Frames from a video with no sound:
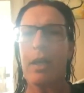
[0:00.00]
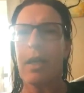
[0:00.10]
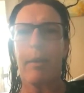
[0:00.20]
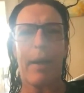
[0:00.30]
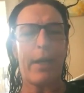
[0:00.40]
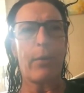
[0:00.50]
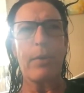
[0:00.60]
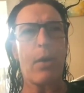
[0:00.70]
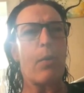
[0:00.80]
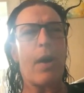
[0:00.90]
I don't
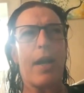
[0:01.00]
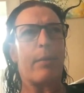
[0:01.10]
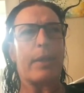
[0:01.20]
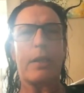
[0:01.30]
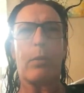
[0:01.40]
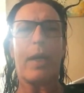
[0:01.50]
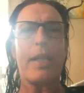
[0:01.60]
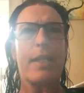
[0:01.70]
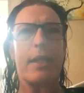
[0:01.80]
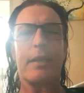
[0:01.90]
know why, but the
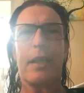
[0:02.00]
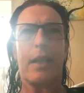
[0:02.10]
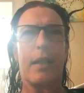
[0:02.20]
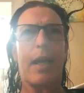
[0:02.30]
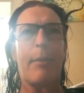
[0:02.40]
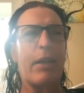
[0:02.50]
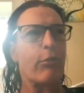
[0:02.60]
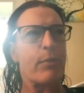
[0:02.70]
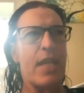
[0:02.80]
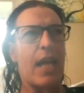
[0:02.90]
ones that are coming
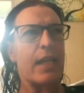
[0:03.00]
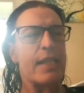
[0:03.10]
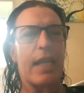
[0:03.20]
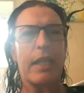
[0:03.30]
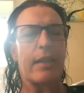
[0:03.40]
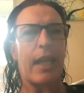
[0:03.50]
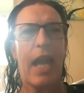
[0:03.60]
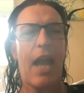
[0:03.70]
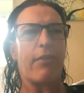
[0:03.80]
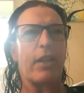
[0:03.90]
from tennis, they
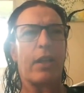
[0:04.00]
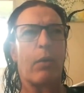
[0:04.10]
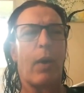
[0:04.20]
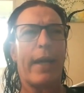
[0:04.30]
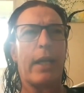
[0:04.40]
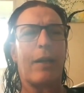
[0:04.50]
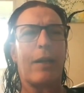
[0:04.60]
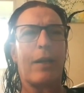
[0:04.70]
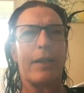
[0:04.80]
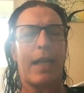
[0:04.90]
haven't quite
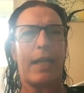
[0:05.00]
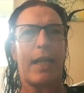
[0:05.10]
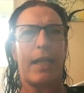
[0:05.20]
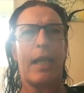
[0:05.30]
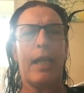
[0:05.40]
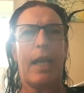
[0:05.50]
got that yet.